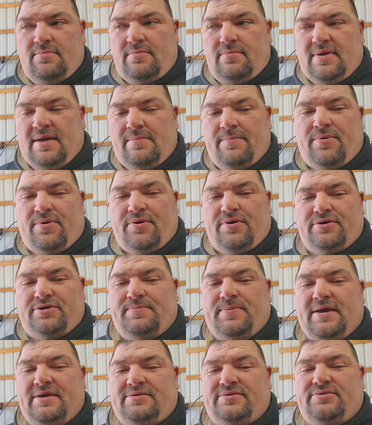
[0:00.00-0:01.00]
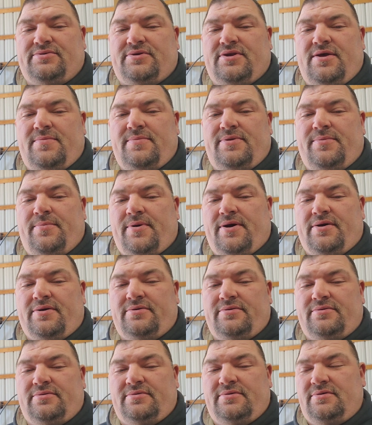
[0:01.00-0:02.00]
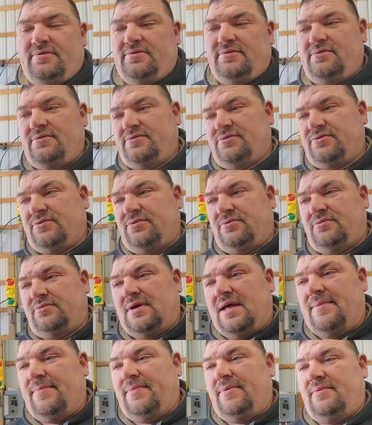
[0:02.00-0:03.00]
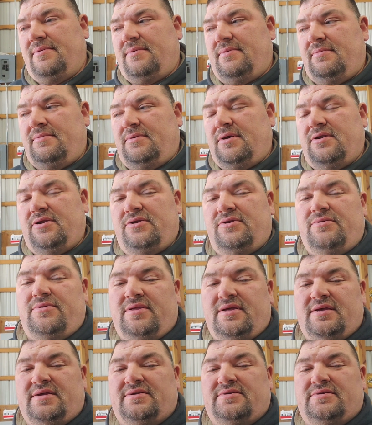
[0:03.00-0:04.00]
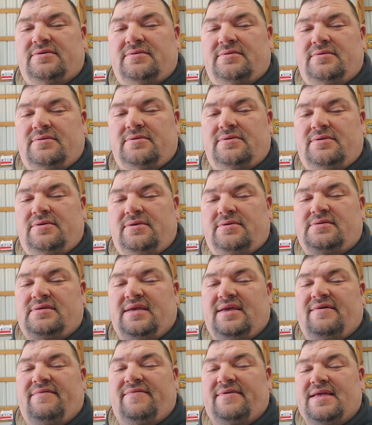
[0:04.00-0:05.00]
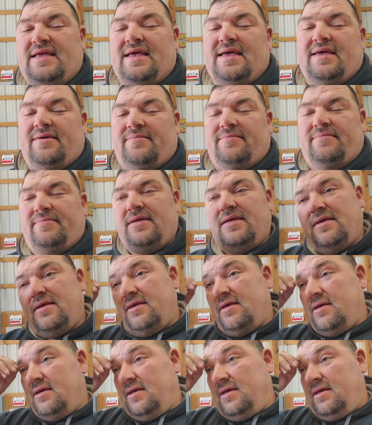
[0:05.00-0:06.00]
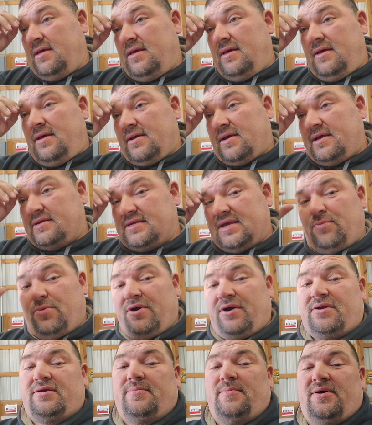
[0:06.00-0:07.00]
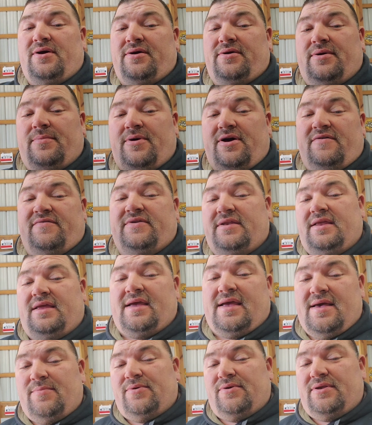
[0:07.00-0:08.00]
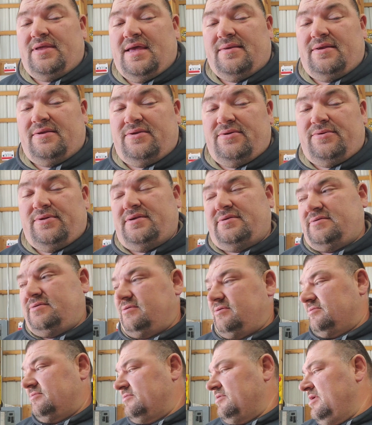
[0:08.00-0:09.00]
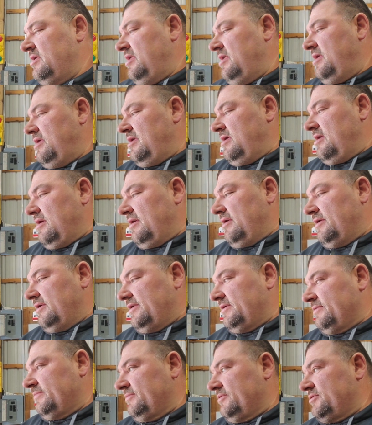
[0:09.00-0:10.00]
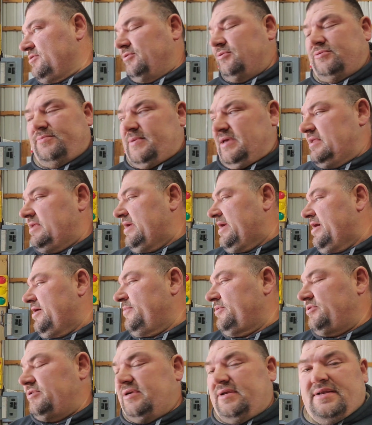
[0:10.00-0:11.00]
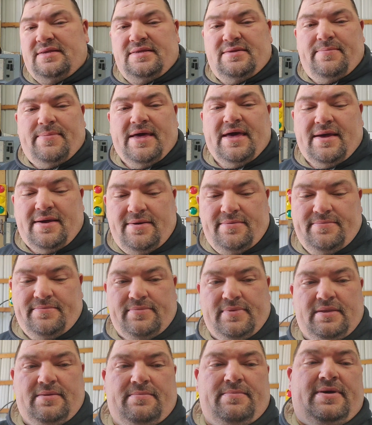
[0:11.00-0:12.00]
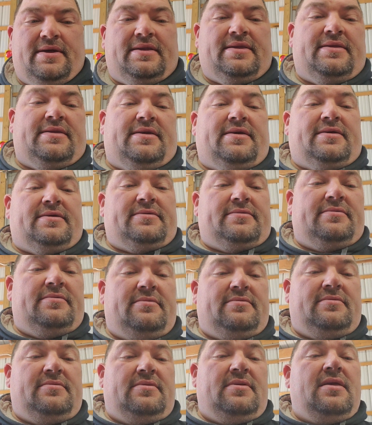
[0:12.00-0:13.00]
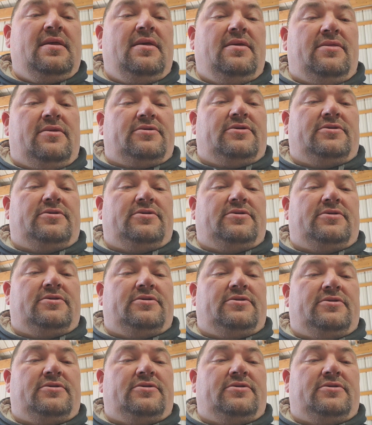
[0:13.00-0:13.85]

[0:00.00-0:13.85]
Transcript: my Bora spacers come tomorrow, so I'm gonna do this to save time because I work tomorrow. I'm off today. I got more time to do this, so uh, just use my tire machine in the back. But uh, they're just based